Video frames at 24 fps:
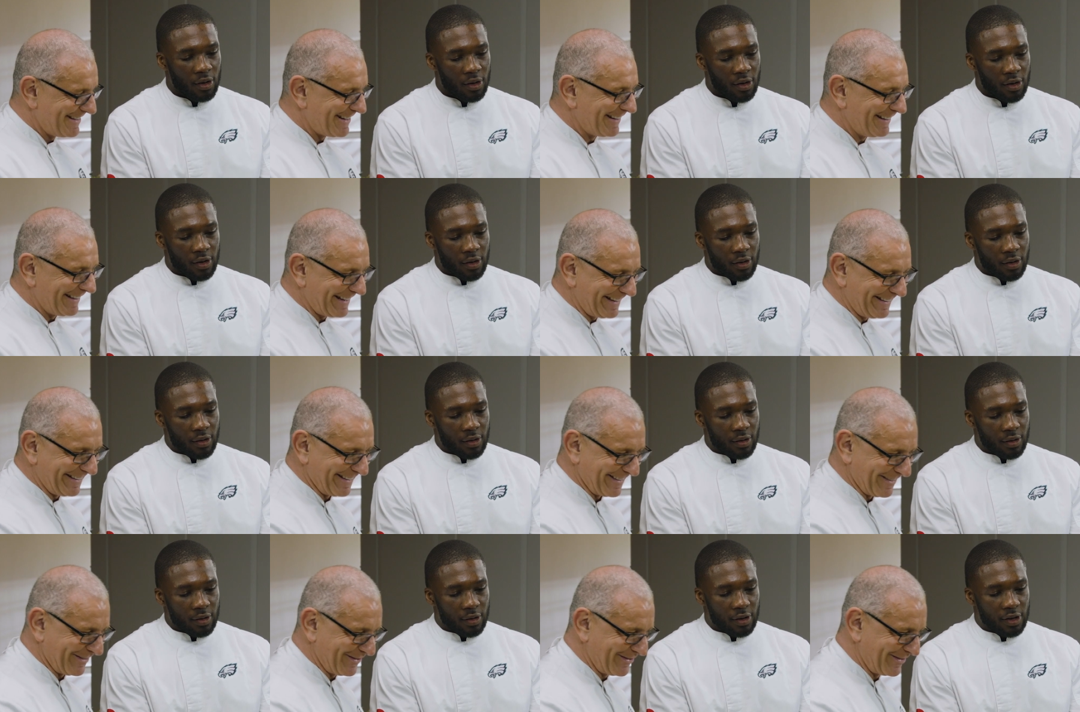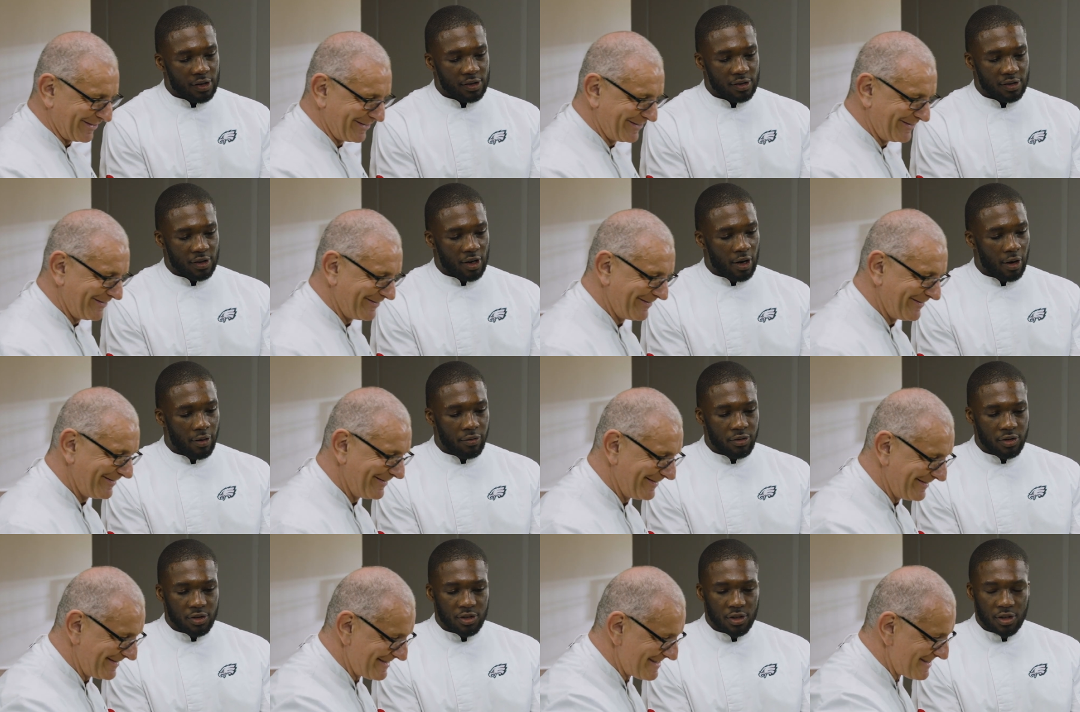Speaker 1: I like this. Because
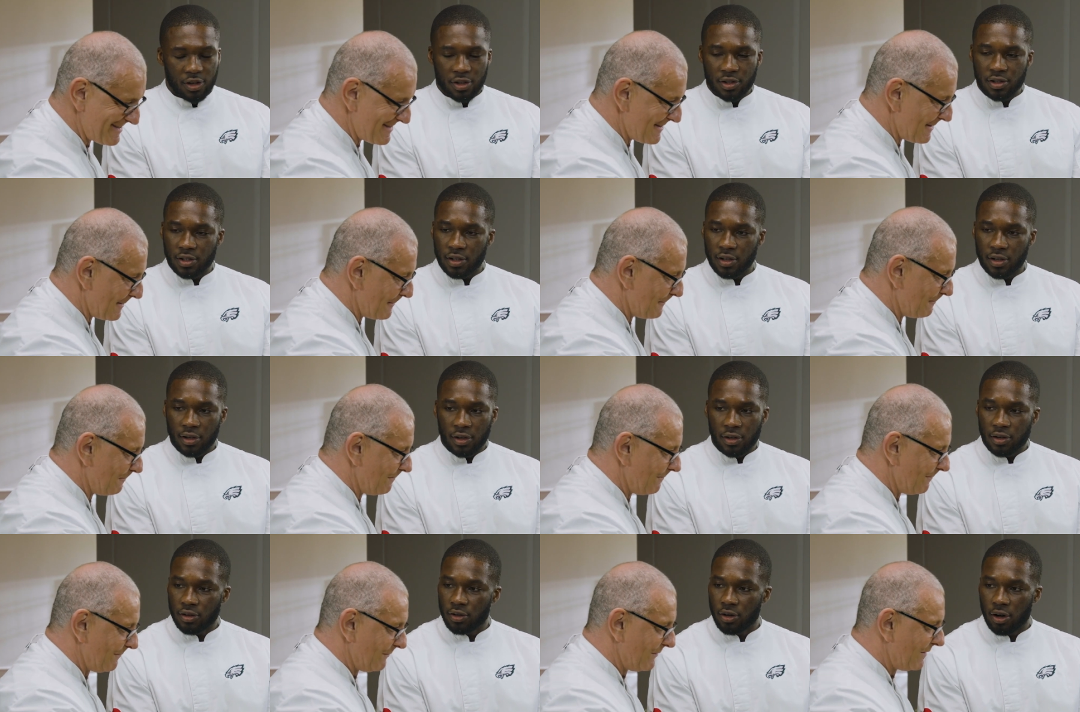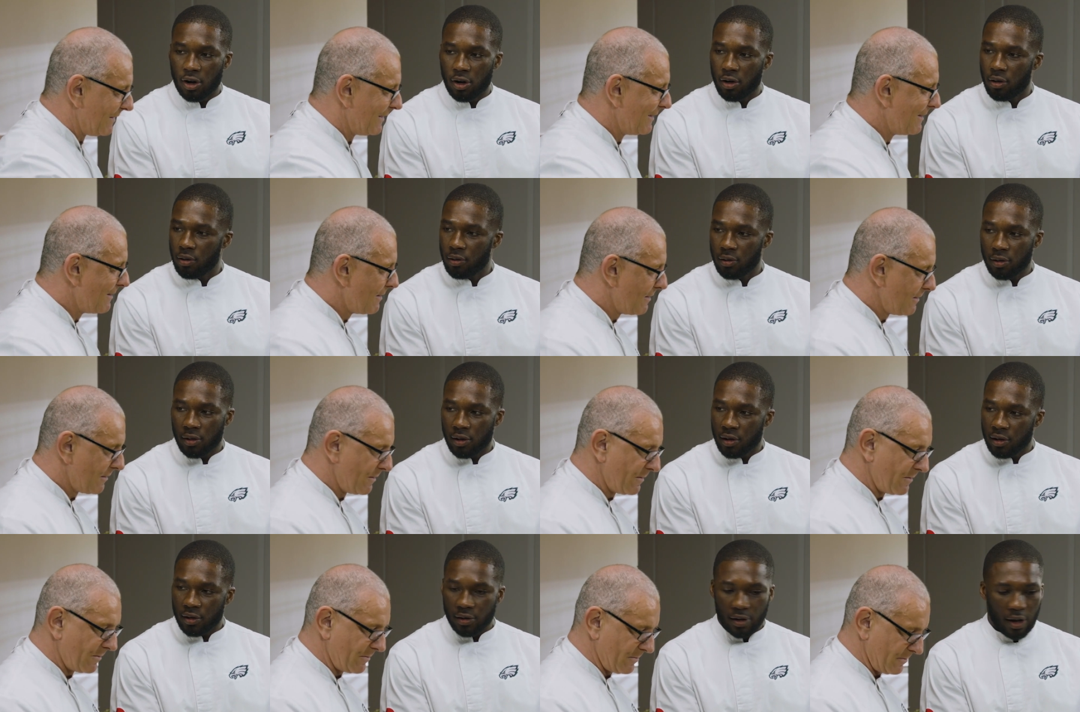coverages, you know,
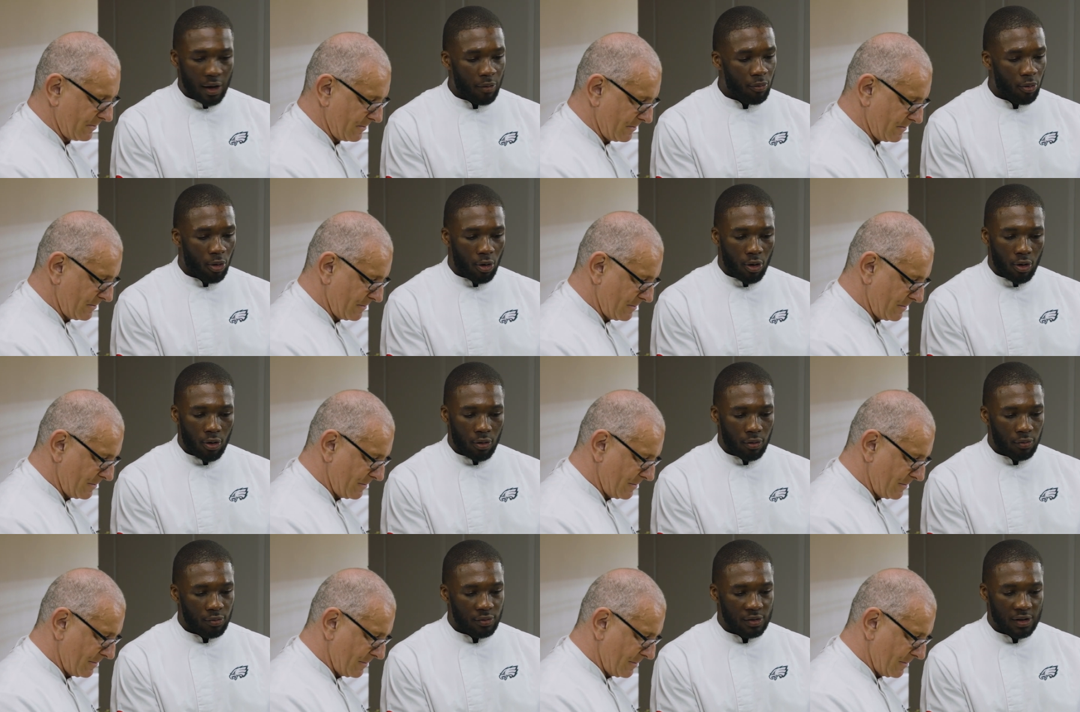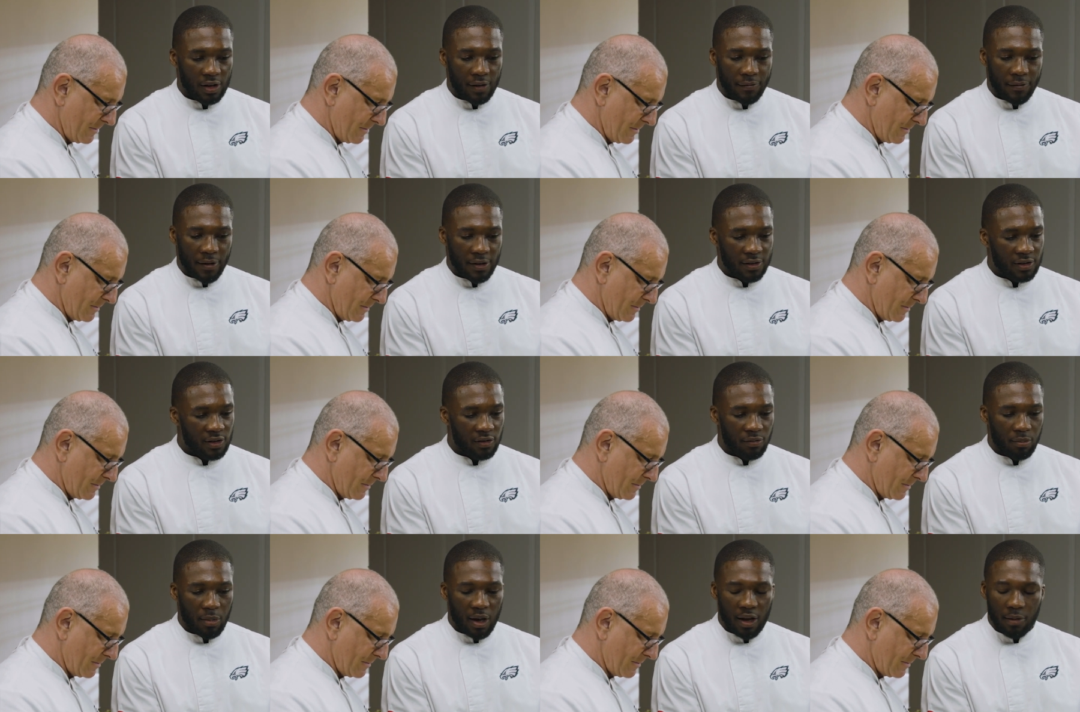they roll.
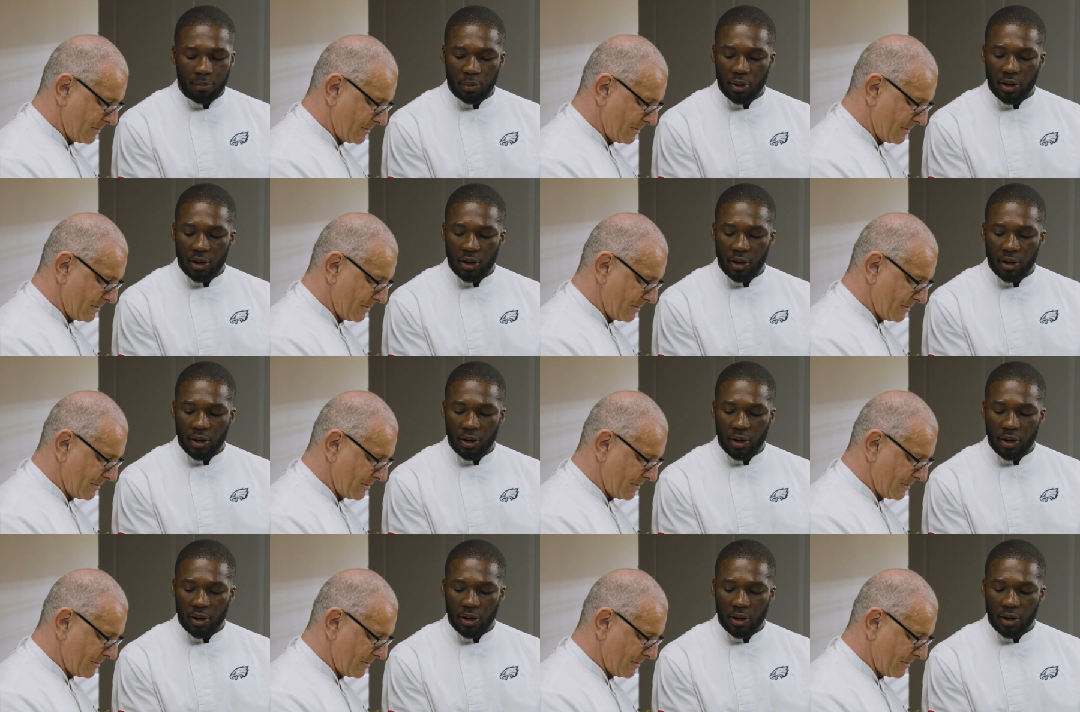Defensive make